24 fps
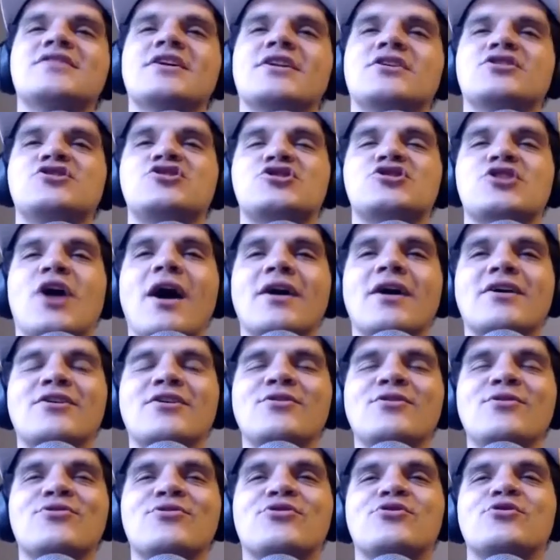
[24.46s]
going to shock
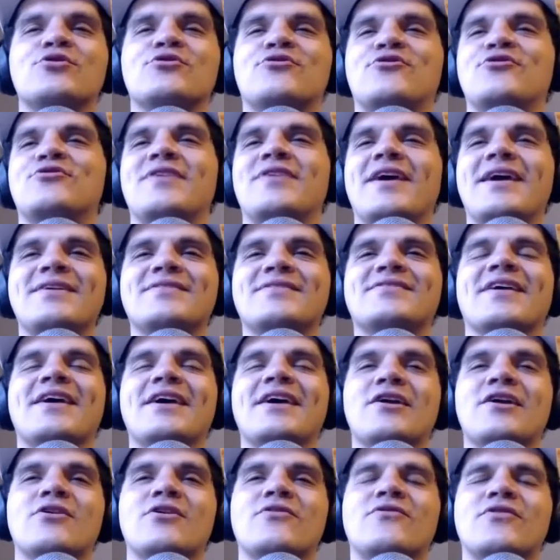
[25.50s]
you through today's
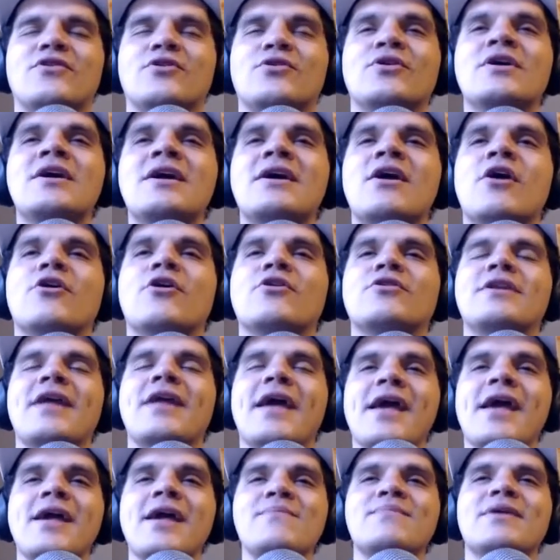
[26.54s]
interview. Her
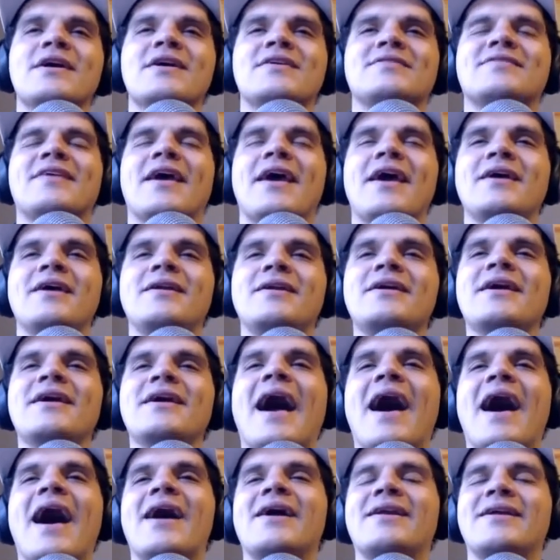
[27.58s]
name is Heidy
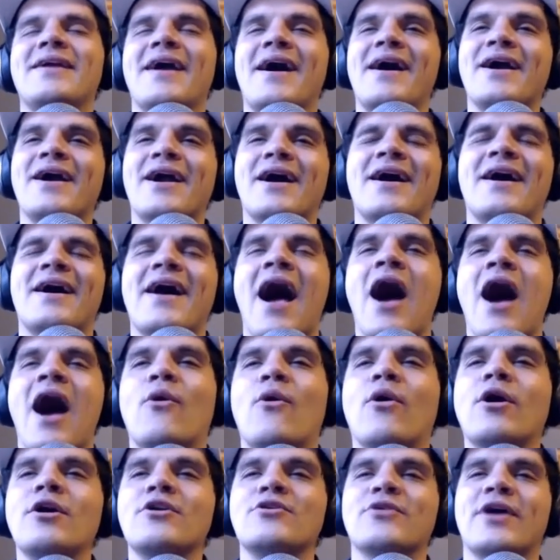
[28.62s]
Arreaga. How
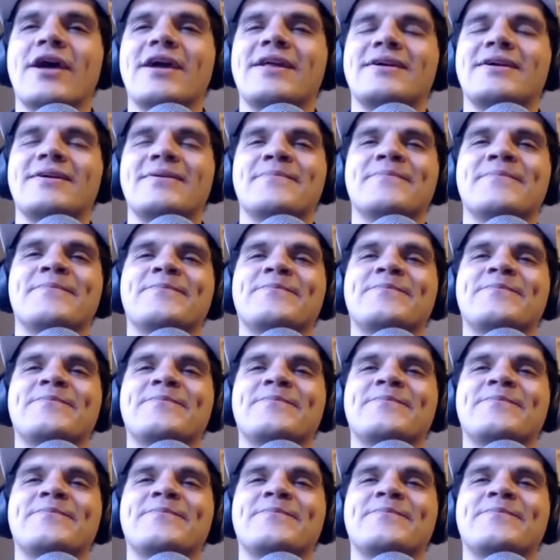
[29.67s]
are you, Heidy?